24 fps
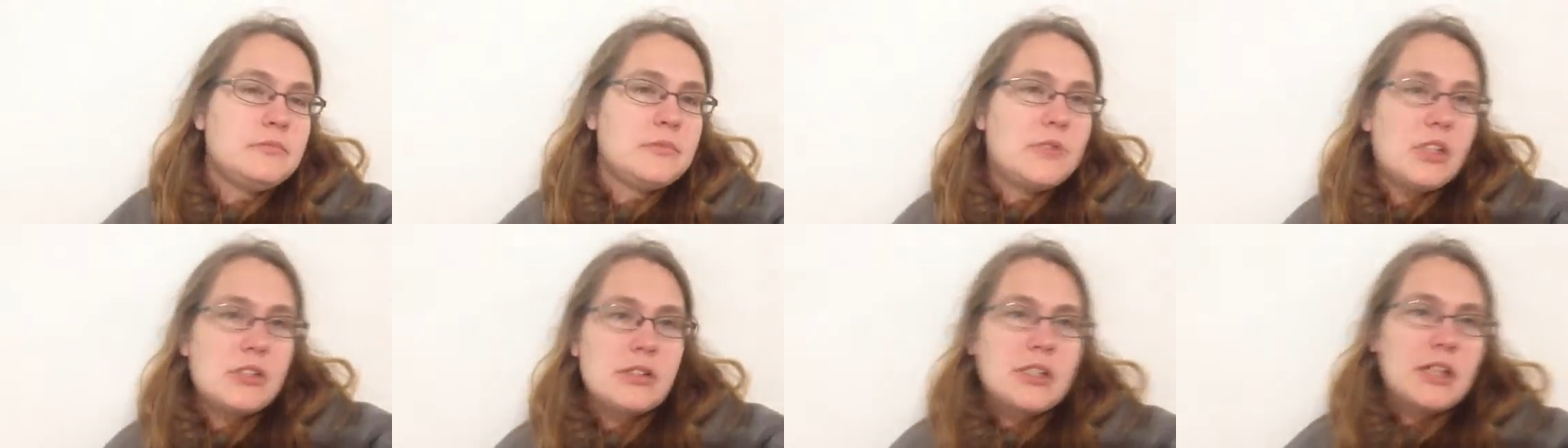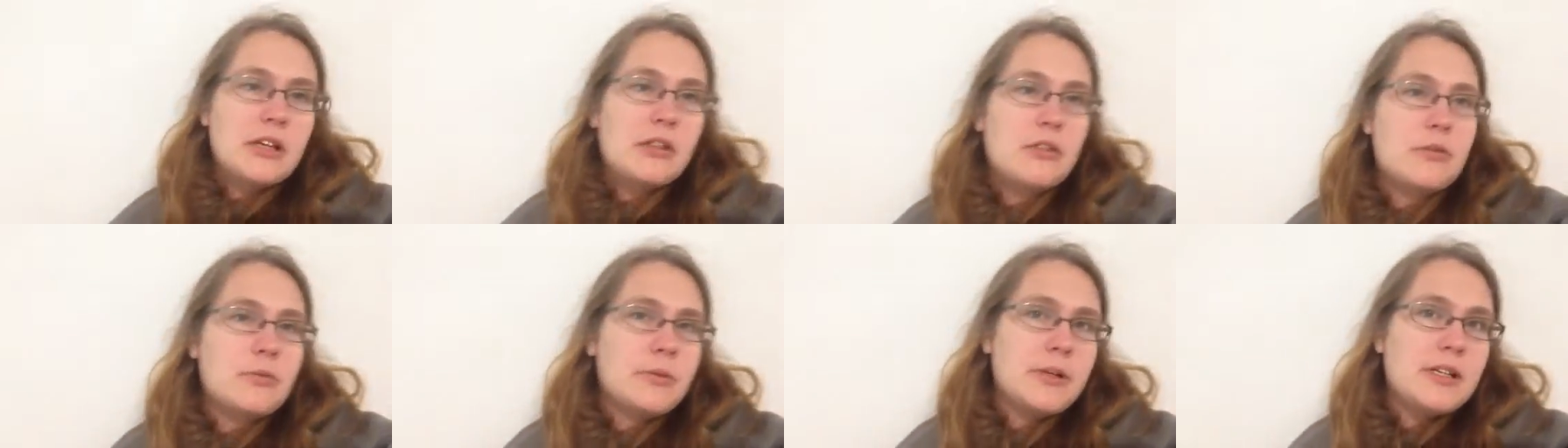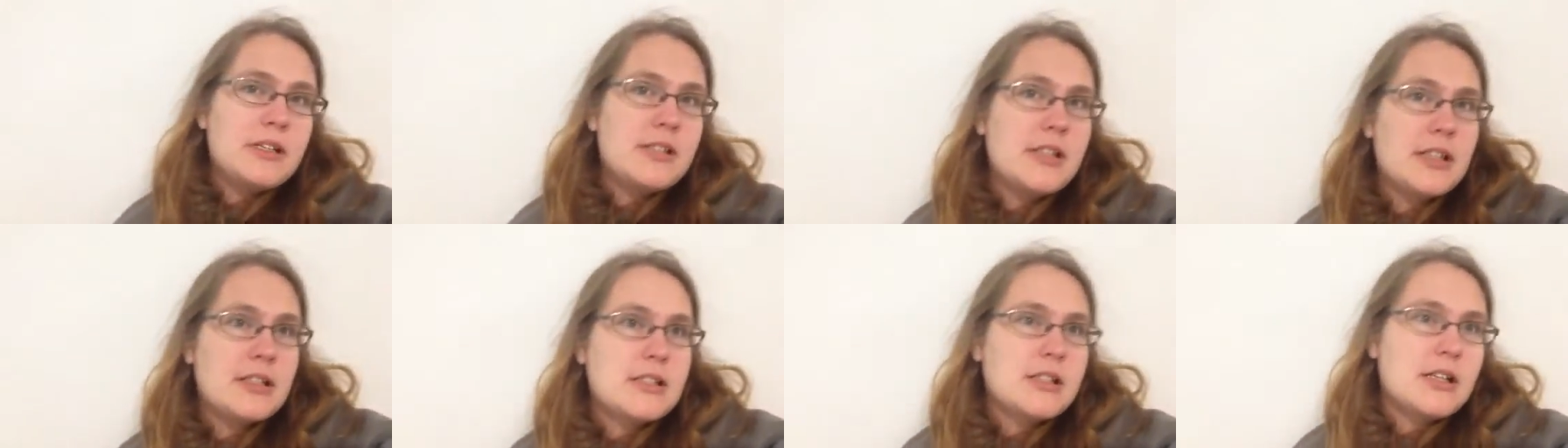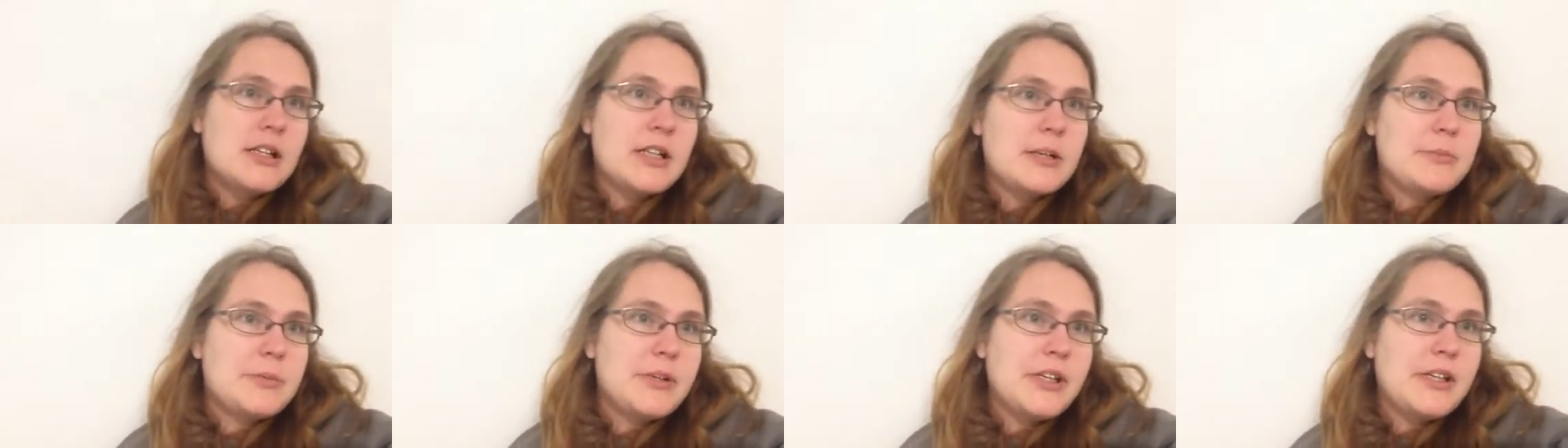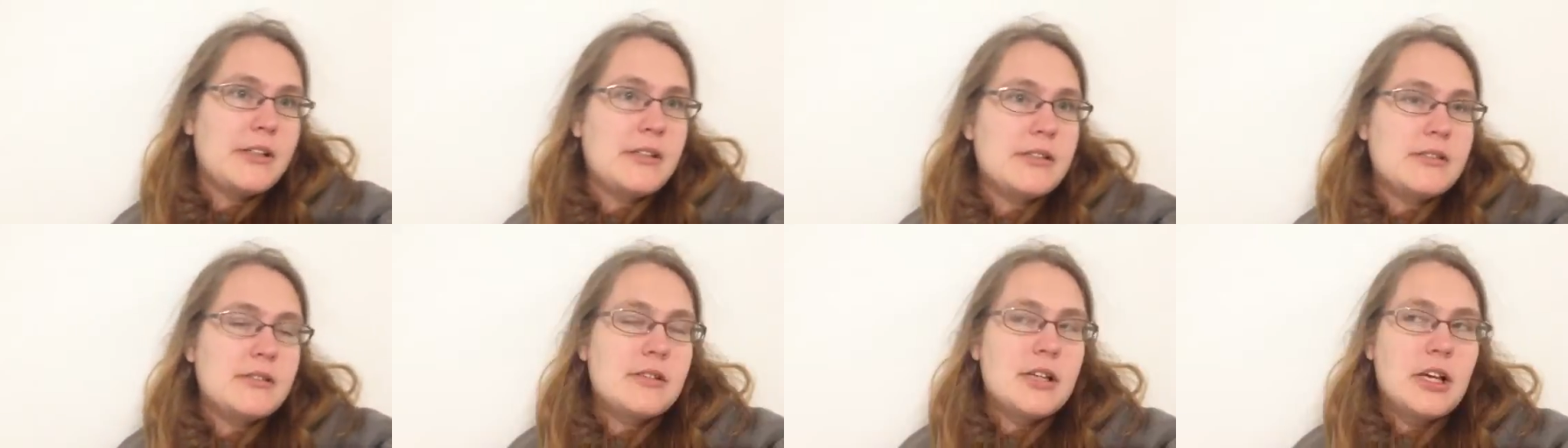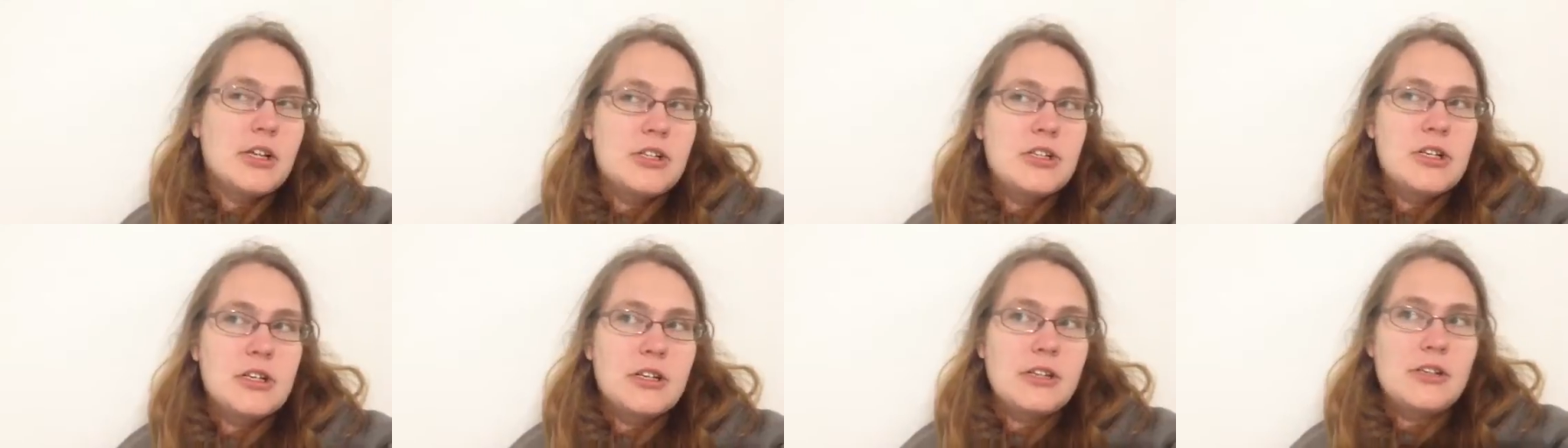there's like three tectonic plates
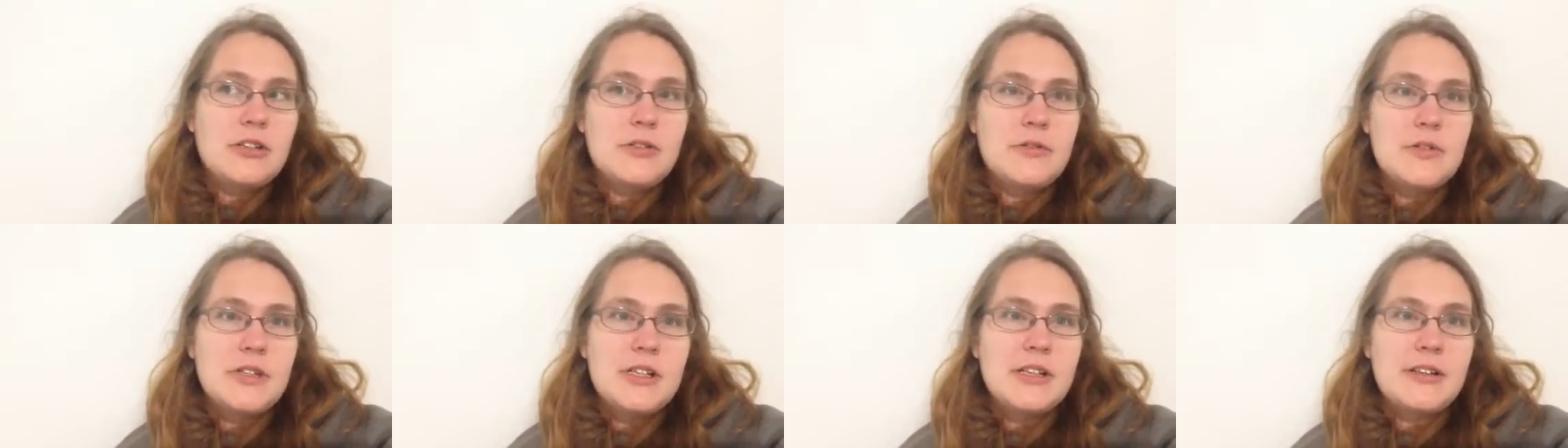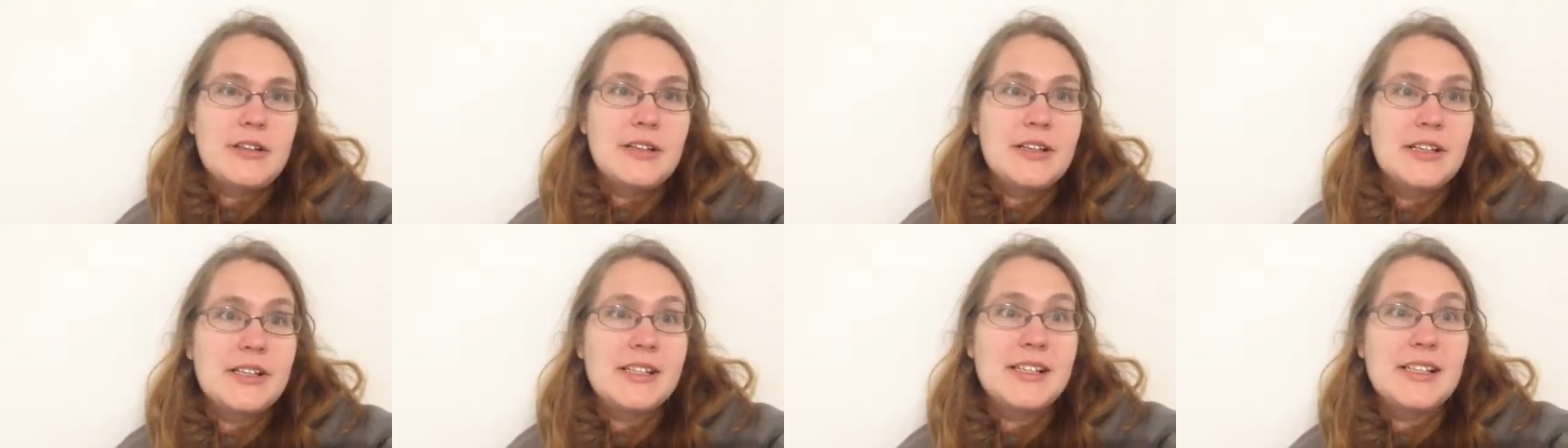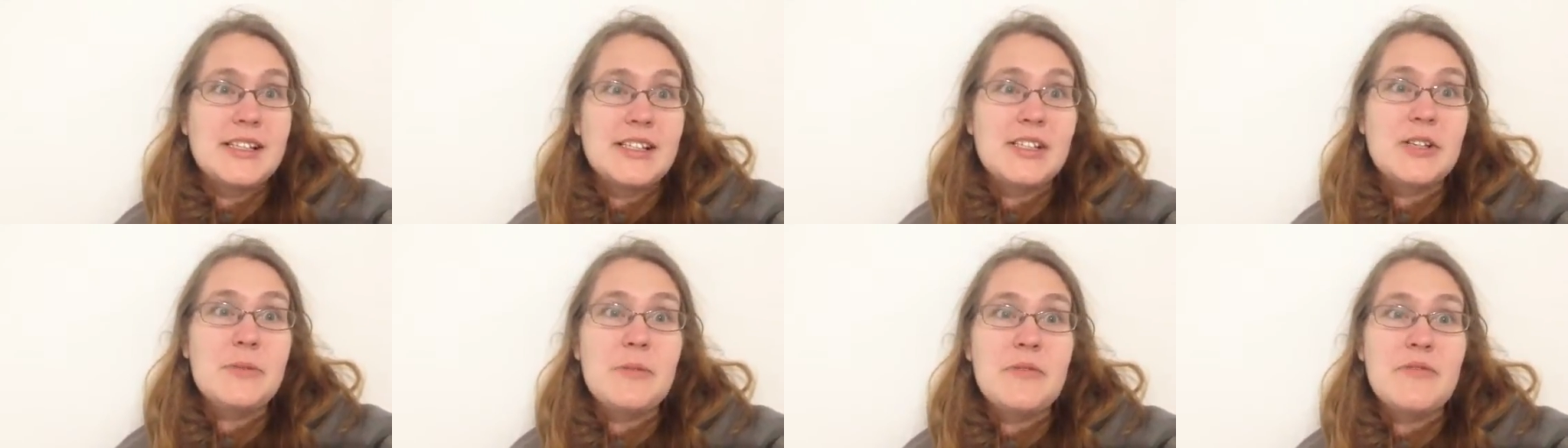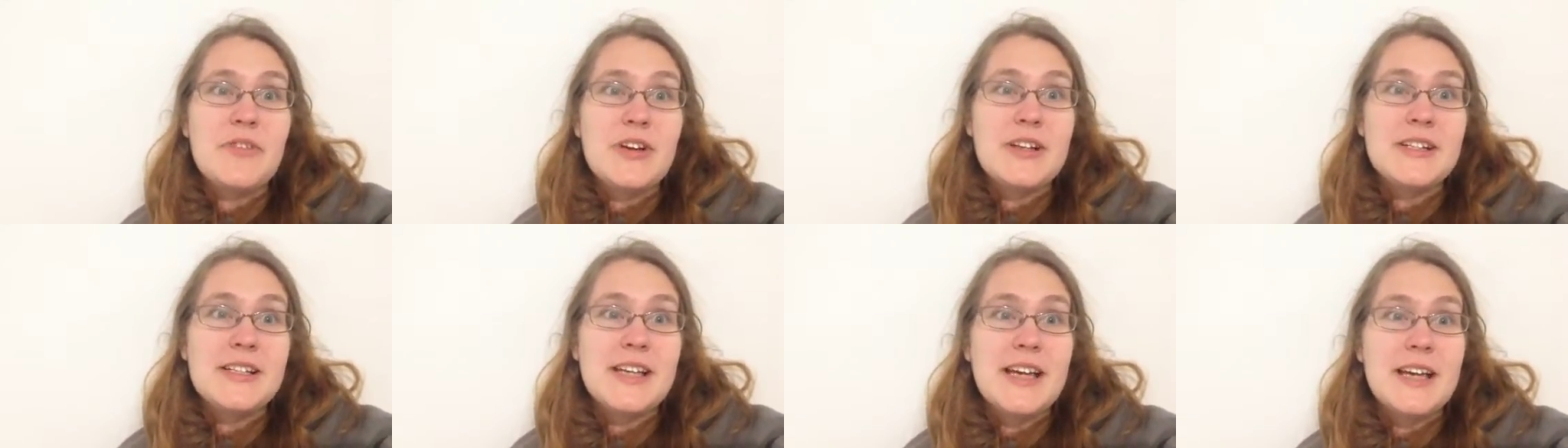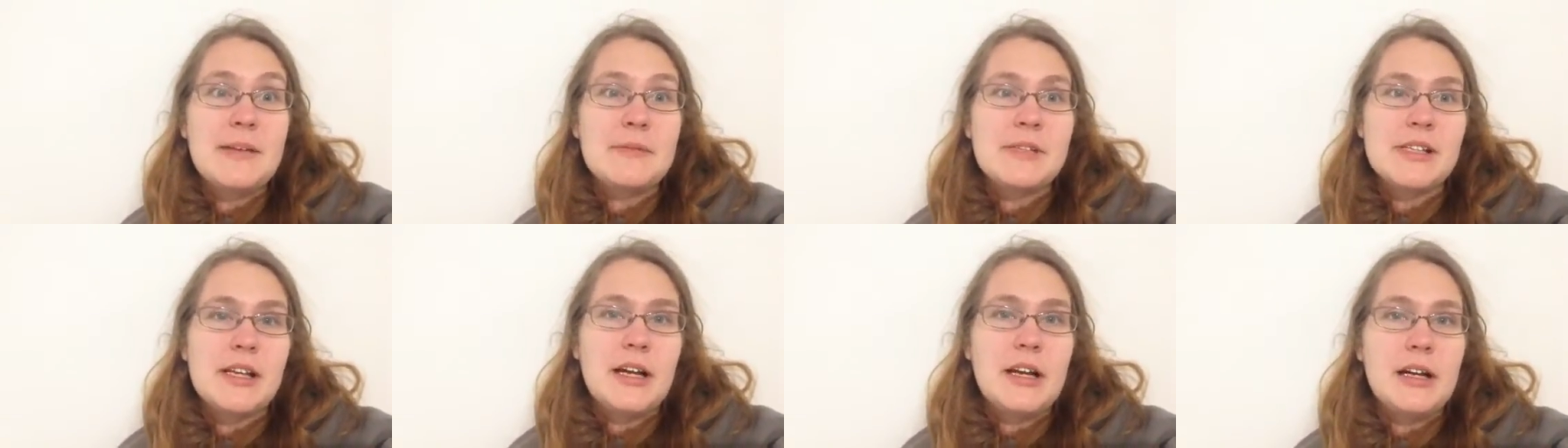touching in New Zealand because it's super fun times.